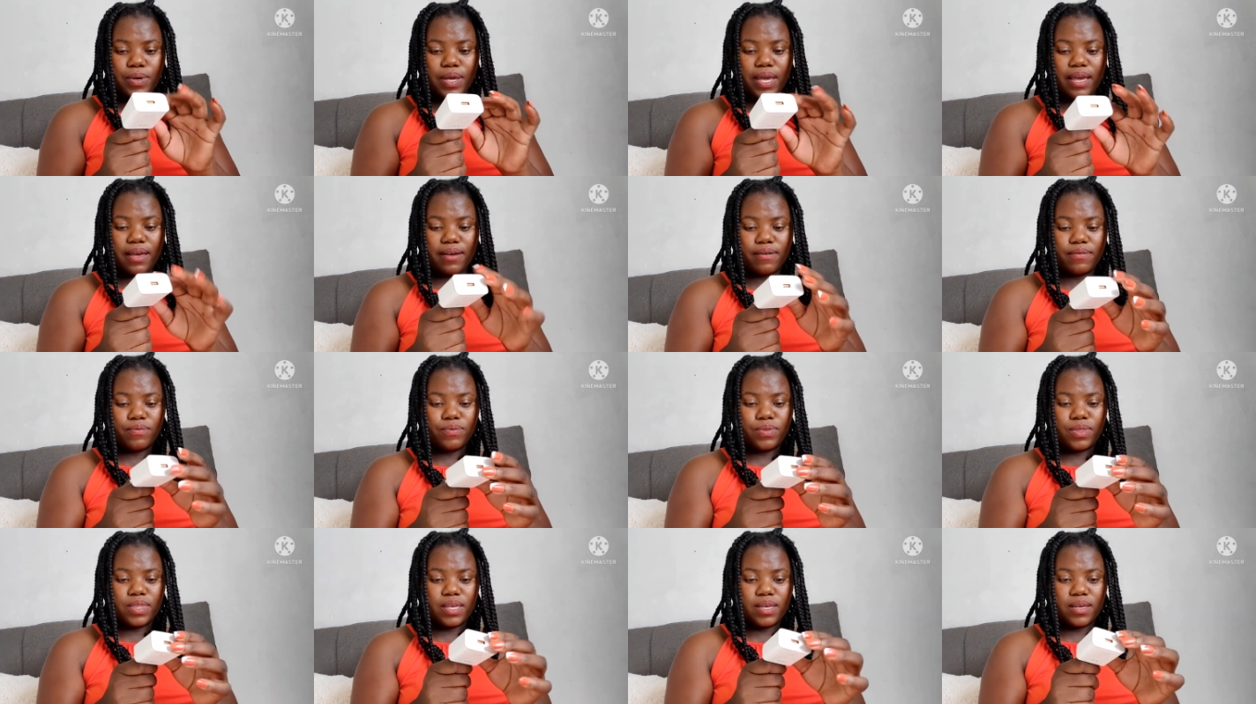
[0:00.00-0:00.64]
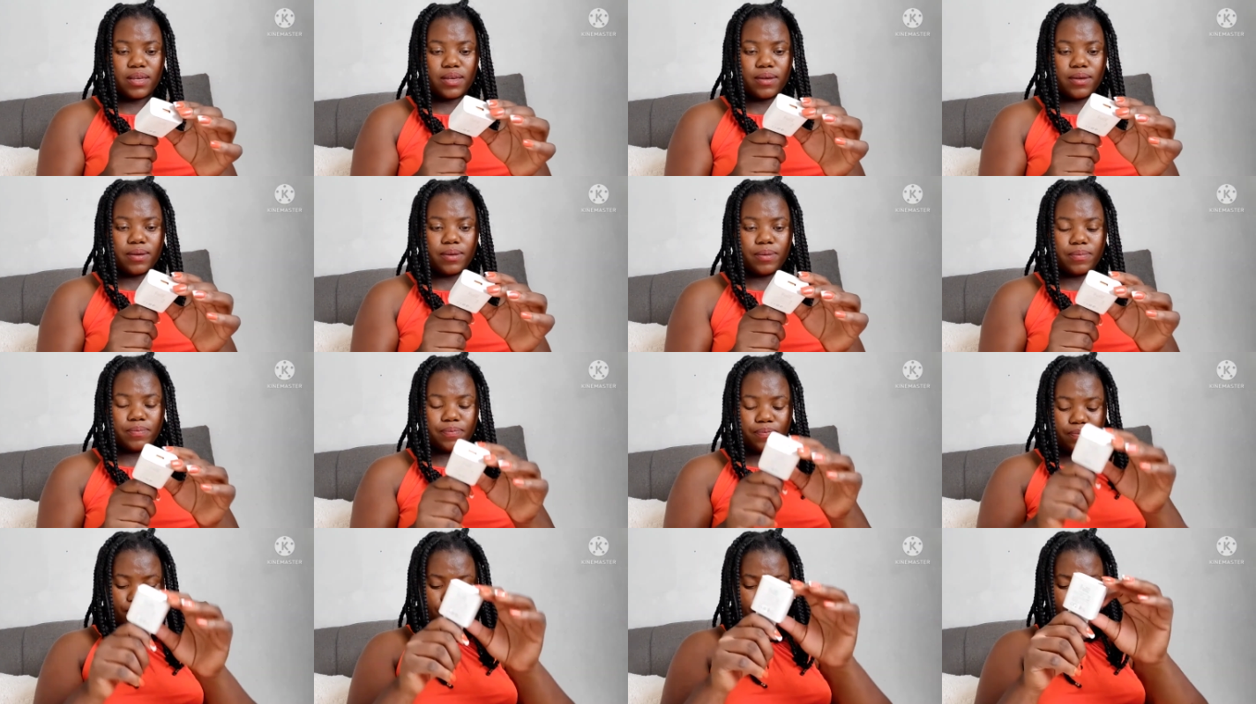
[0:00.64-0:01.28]
We have
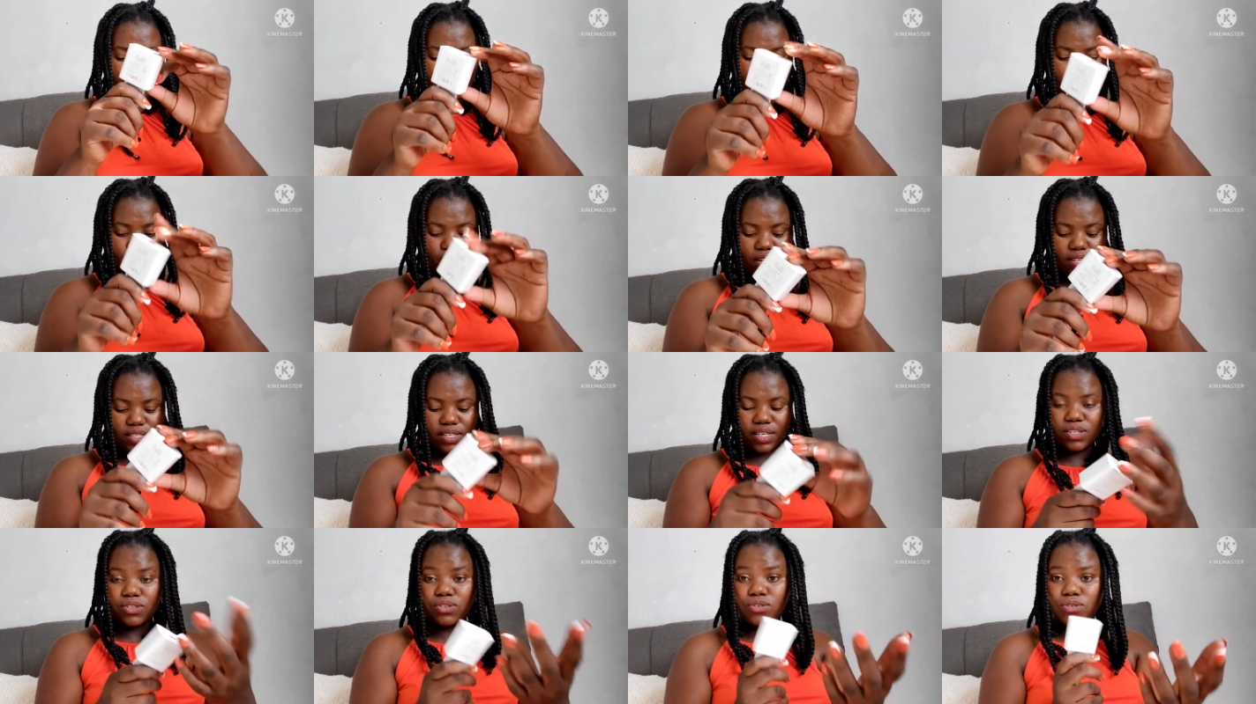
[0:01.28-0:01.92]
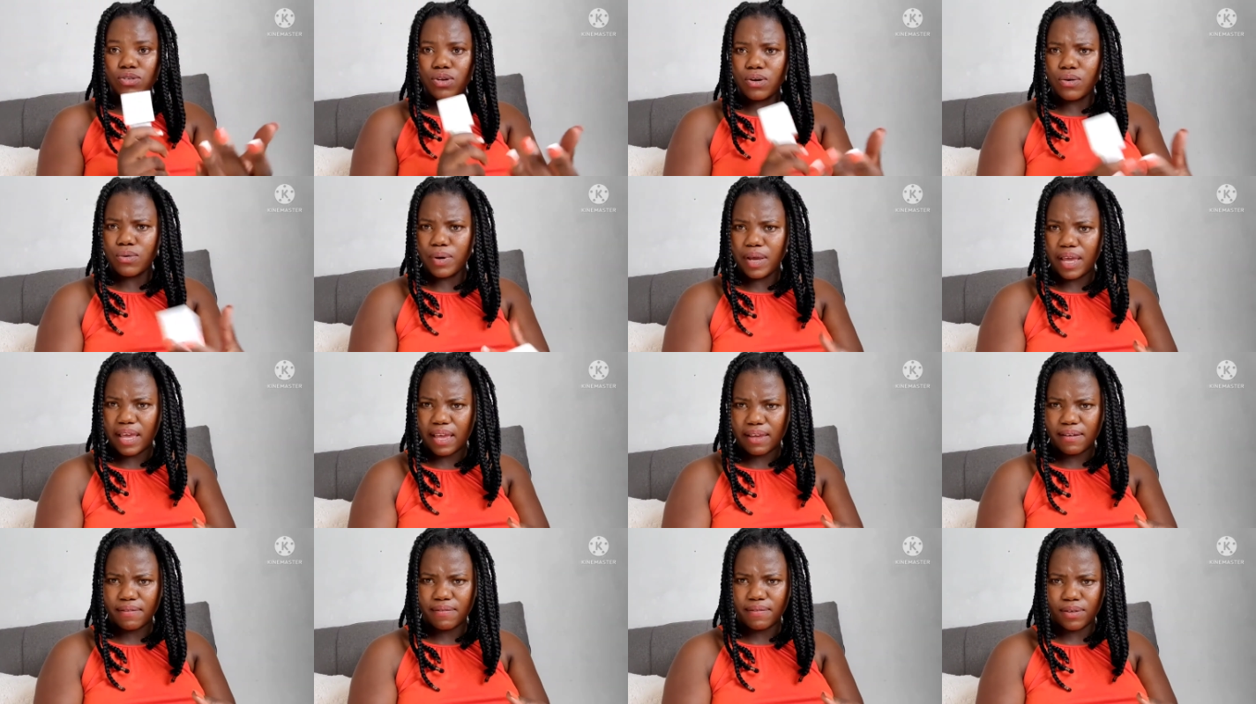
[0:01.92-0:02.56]
the charger. It's so
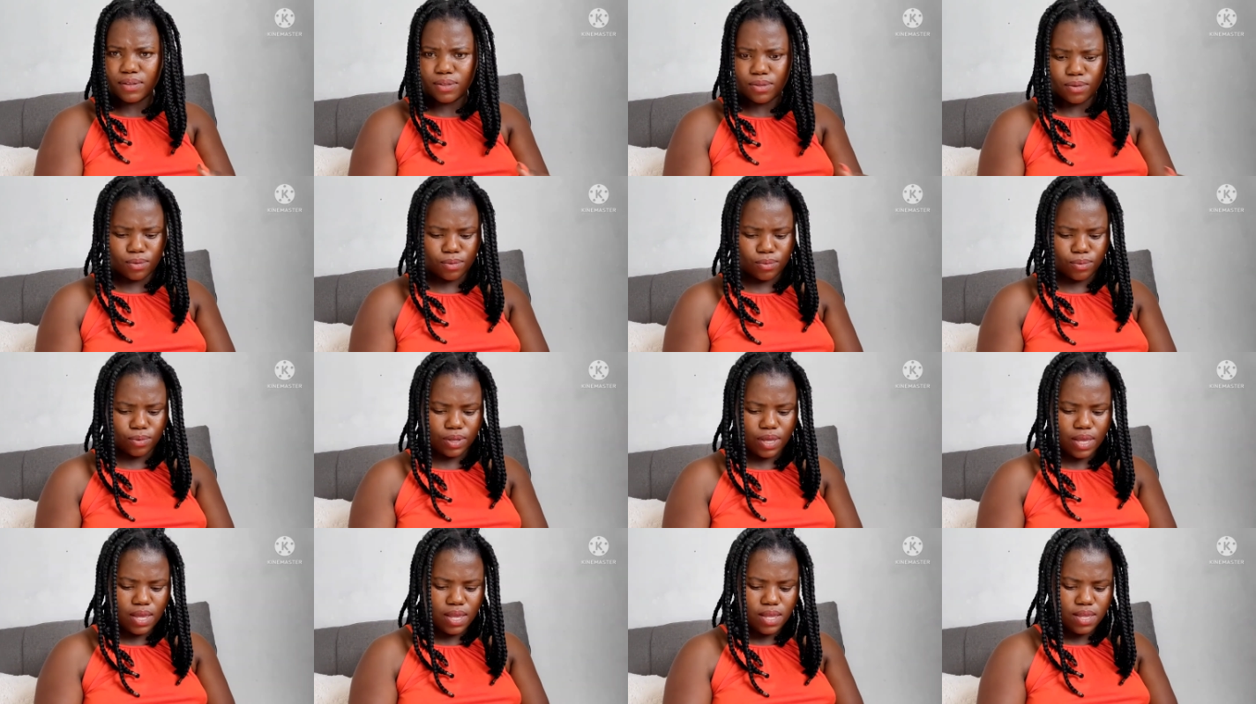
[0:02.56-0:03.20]
heavy though.